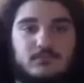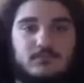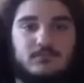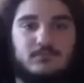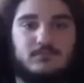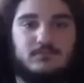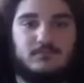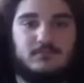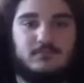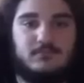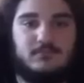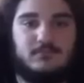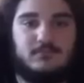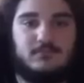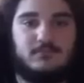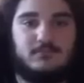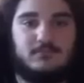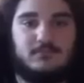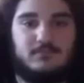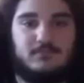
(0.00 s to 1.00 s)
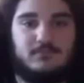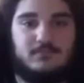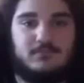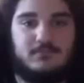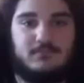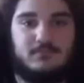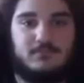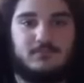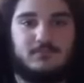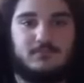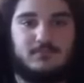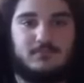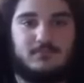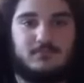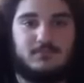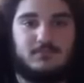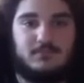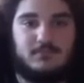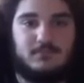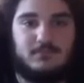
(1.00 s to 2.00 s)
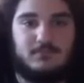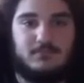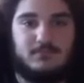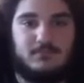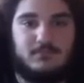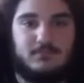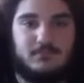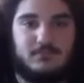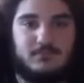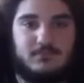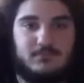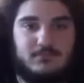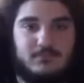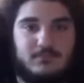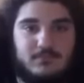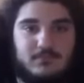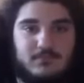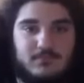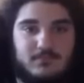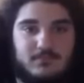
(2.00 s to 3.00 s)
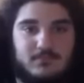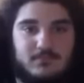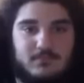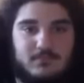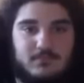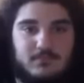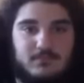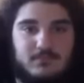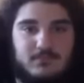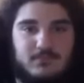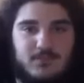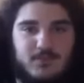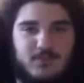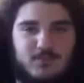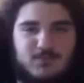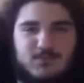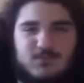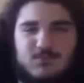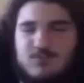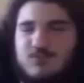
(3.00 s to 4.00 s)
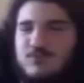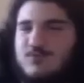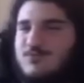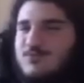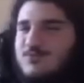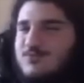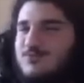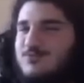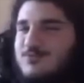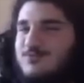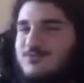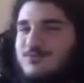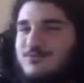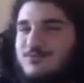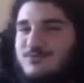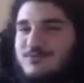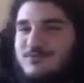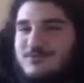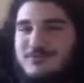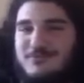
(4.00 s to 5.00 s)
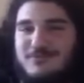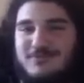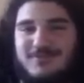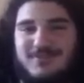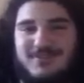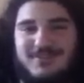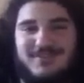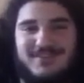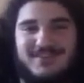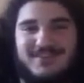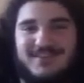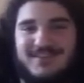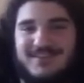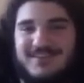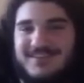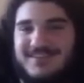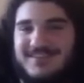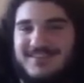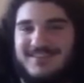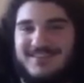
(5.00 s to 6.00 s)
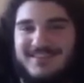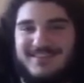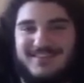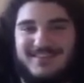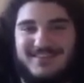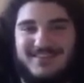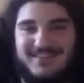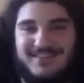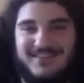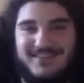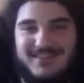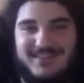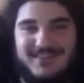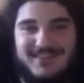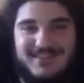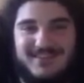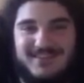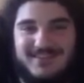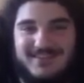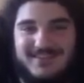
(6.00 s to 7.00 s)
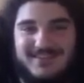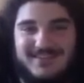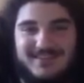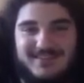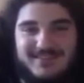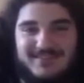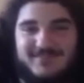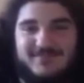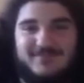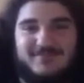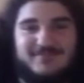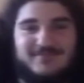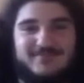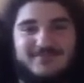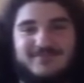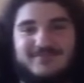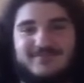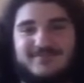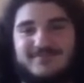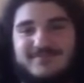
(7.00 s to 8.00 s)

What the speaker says: This person isn't speaking.